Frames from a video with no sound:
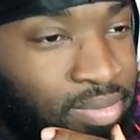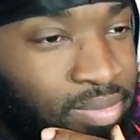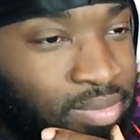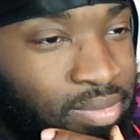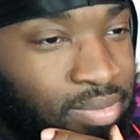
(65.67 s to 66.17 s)

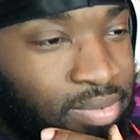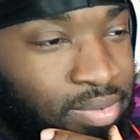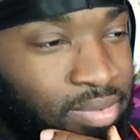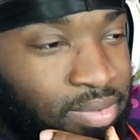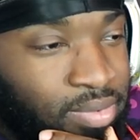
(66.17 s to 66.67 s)
Yeah.
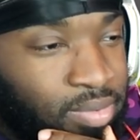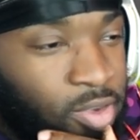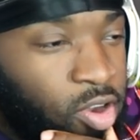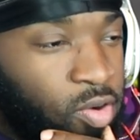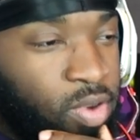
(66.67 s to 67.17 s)

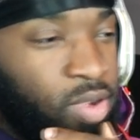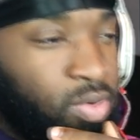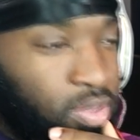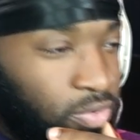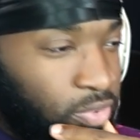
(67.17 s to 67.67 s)
Oh wait,
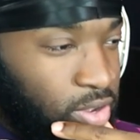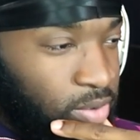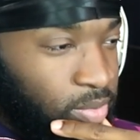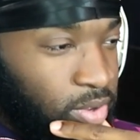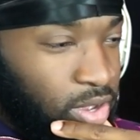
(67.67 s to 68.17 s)
what the
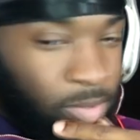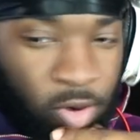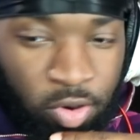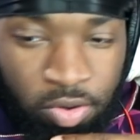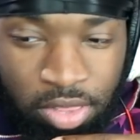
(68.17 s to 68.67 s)
fuck? I got my
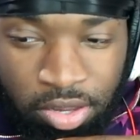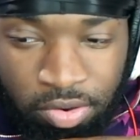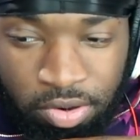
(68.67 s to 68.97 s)
auto clicker